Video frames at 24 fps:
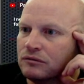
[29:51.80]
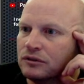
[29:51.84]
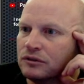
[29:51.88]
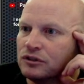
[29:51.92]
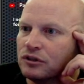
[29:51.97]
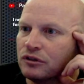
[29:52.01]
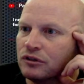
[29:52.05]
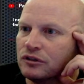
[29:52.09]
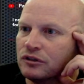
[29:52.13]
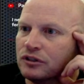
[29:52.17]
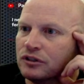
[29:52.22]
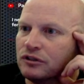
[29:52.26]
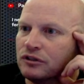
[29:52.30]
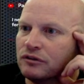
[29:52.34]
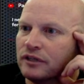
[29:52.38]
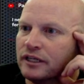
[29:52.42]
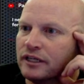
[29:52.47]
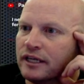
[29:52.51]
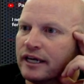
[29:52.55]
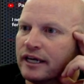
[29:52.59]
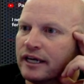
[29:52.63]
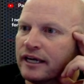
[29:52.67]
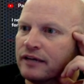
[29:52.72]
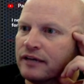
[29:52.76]
Return to
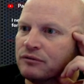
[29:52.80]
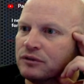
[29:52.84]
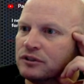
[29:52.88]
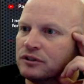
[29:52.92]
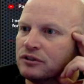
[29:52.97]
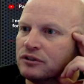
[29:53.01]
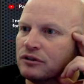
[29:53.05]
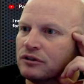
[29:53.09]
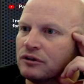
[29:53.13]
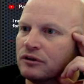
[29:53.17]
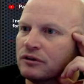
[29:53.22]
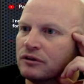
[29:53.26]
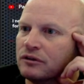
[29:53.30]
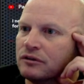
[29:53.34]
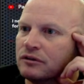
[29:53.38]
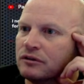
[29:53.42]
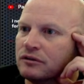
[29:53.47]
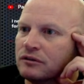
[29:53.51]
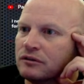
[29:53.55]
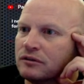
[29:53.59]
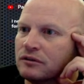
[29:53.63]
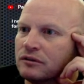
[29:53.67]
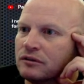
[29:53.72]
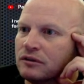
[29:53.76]
grid, add return.
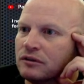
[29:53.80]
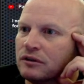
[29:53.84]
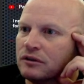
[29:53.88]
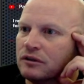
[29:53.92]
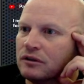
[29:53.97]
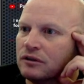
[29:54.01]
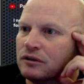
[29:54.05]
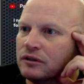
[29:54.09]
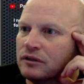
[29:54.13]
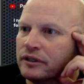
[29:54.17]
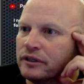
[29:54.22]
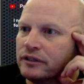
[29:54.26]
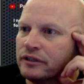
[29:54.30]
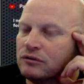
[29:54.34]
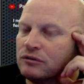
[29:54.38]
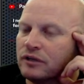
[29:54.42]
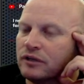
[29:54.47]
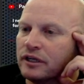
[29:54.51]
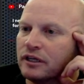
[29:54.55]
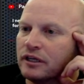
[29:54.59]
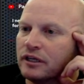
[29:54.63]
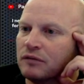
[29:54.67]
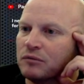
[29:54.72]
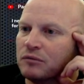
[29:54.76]
I do
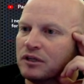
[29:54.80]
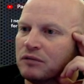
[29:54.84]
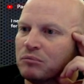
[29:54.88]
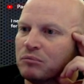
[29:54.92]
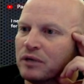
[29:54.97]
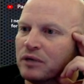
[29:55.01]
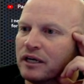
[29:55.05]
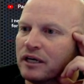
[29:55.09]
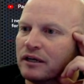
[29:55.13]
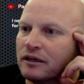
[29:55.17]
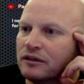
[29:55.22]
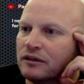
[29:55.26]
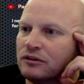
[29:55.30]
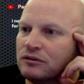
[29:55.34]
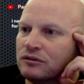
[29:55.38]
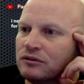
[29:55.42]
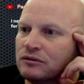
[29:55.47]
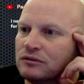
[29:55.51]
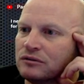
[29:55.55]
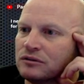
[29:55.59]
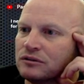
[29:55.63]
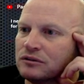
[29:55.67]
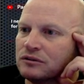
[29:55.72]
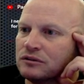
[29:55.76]
not get money back. I
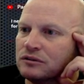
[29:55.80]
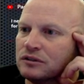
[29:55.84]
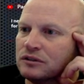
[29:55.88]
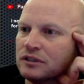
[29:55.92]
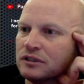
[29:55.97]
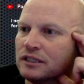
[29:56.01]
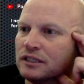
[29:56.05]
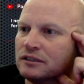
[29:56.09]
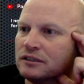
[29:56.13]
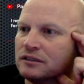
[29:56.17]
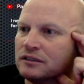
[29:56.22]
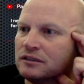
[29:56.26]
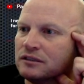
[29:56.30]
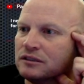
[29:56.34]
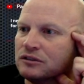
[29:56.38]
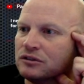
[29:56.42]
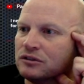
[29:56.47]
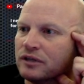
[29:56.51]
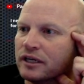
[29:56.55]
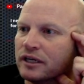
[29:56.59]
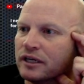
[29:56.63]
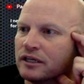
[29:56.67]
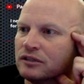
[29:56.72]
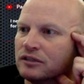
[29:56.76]
use entity
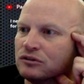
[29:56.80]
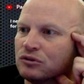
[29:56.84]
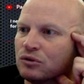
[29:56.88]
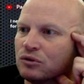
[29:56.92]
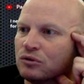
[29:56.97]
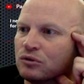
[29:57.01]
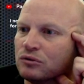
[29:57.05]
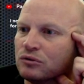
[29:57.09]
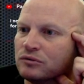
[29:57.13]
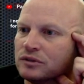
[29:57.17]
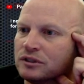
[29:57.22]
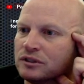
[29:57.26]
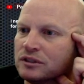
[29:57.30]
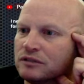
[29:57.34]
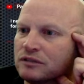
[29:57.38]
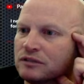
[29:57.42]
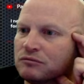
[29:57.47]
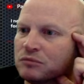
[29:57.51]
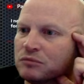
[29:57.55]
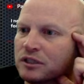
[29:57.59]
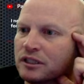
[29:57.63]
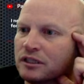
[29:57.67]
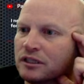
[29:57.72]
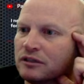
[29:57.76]
tracking total
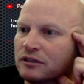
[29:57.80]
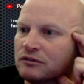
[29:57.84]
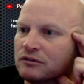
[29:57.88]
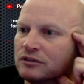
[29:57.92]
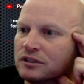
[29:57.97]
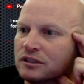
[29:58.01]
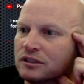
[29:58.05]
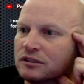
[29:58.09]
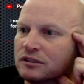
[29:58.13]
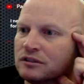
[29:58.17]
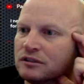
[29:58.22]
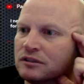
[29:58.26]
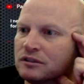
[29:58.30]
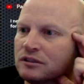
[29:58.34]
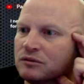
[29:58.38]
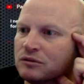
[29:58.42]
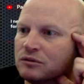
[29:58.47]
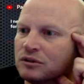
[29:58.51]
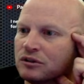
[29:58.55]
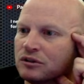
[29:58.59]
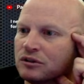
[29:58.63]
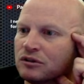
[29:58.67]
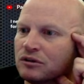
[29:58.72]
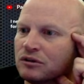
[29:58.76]
receive money. I use an entity
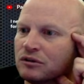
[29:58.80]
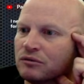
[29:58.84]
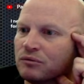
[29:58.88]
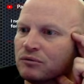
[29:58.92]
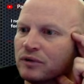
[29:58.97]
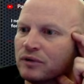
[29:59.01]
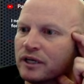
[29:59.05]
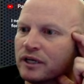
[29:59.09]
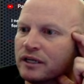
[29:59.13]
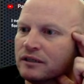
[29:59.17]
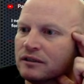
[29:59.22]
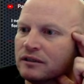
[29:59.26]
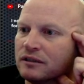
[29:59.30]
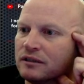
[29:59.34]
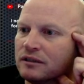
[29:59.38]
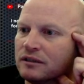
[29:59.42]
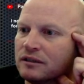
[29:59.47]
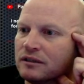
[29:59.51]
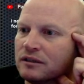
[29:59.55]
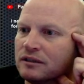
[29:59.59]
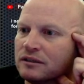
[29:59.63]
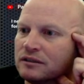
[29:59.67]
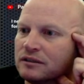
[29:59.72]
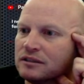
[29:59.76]
with current rate,
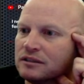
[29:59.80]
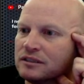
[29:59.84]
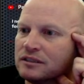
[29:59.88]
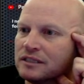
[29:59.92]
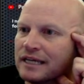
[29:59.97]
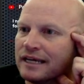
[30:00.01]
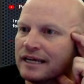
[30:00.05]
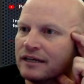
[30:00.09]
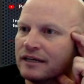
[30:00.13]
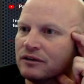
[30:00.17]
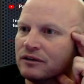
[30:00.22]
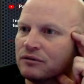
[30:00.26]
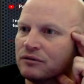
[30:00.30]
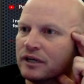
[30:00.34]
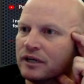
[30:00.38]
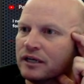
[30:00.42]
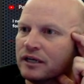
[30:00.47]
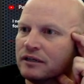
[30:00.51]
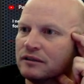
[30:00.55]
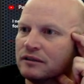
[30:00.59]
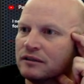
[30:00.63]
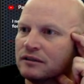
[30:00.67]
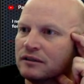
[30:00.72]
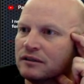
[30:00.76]
static
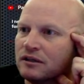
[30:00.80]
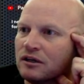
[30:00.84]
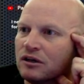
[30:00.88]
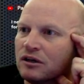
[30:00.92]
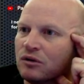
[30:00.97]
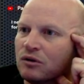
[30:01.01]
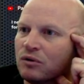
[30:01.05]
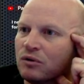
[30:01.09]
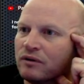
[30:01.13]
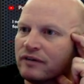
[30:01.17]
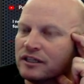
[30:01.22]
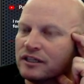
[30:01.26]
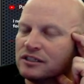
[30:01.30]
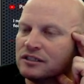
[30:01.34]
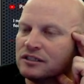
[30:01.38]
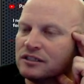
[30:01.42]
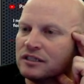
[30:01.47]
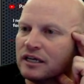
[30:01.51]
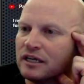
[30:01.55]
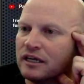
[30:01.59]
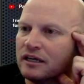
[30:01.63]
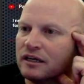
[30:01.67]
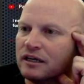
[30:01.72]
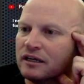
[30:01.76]
rate. What if I
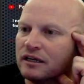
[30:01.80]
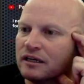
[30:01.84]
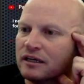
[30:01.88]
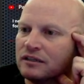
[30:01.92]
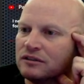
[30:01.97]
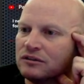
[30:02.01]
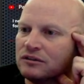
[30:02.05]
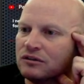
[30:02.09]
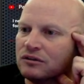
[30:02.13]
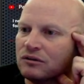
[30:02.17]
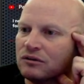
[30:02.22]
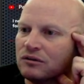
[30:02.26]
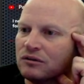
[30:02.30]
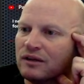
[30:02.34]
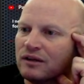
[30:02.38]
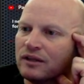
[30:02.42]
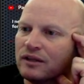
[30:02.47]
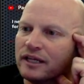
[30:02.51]
just say I don't,